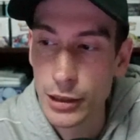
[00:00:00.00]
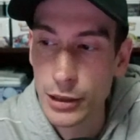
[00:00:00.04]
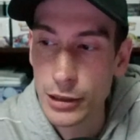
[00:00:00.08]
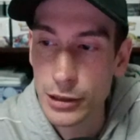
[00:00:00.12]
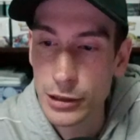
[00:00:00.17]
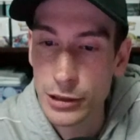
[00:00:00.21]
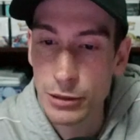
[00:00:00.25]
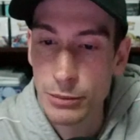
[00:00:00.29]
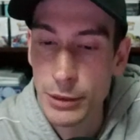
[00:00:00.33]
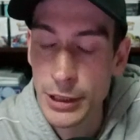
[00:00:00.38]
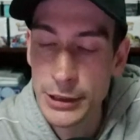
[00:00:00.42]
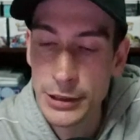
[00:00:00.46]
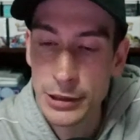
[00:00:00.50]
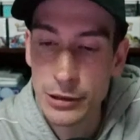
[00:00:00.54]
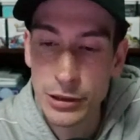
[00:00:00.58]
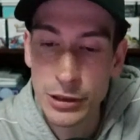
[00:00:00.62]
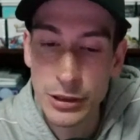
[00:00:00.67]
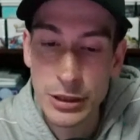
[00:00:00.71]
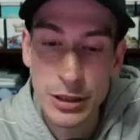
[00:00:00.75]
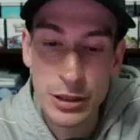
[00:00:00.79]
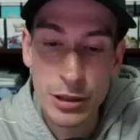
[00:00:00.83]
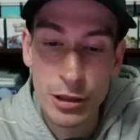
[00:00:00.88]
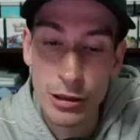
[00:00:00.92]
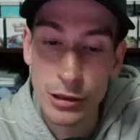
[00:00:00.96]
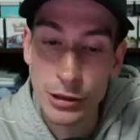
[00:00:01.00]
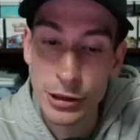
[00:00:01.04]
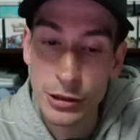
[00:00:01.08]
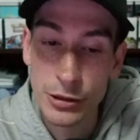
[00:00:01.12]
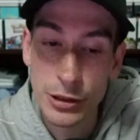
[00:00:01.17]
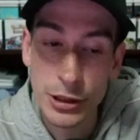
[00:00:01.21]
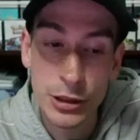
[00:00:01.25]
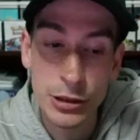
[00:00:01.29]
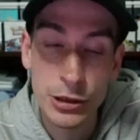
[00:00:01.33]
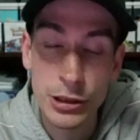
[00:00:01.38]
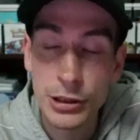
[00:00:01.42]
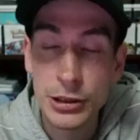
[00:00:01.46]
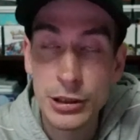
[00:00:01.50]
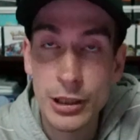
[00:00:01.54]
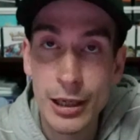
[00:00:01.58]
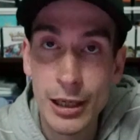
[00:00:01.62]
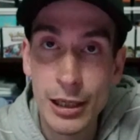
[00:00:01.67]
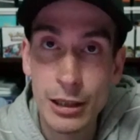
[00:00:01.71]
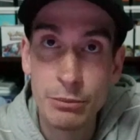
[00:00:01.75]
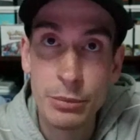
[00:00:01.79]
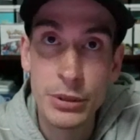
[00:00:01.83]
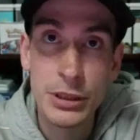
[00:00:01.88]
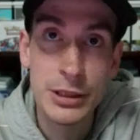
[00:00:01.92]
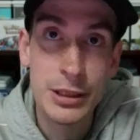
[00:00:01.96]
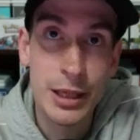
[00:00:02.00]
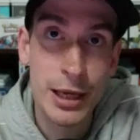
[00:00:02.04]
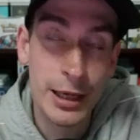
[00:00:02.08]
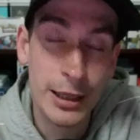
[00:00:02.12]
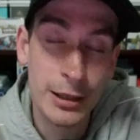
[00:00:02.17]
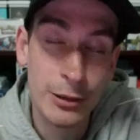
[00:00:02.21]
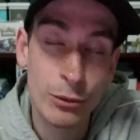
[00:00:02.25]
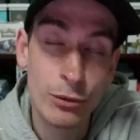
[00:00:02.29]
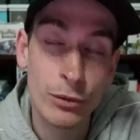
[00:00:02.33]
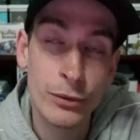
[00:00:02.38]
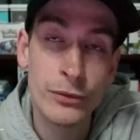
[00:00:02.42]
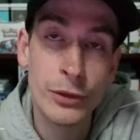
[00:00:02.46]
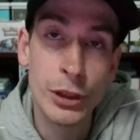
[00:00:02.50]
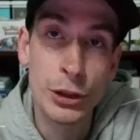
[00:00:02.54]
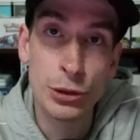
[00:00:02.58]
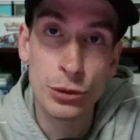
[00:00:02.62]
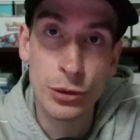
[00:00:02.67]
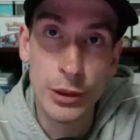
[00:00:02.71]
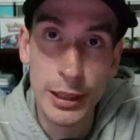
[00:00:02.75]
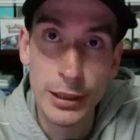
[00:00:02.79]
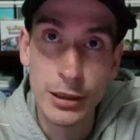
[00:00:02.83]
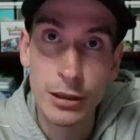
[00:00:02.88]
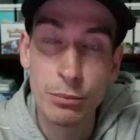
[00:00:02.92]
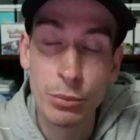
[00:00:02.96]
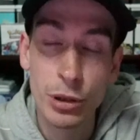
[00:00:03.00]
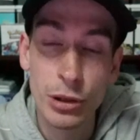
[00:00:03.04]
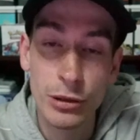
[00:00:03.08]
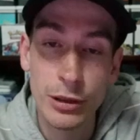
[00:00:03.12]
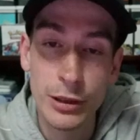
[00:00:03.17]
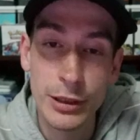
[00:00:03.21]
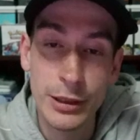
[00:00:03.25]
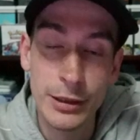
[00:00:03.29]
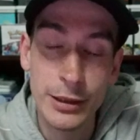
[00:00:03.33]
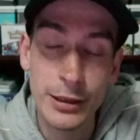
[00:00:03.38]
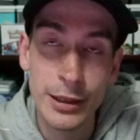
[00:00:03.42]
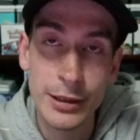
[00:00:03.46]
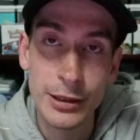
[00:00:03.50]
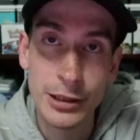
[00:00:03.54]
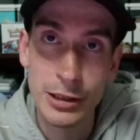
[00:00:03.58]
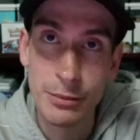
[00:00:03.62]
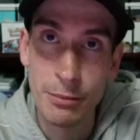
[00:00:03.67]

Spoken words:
So basically, this is also here just to help us out with the Dragapult EX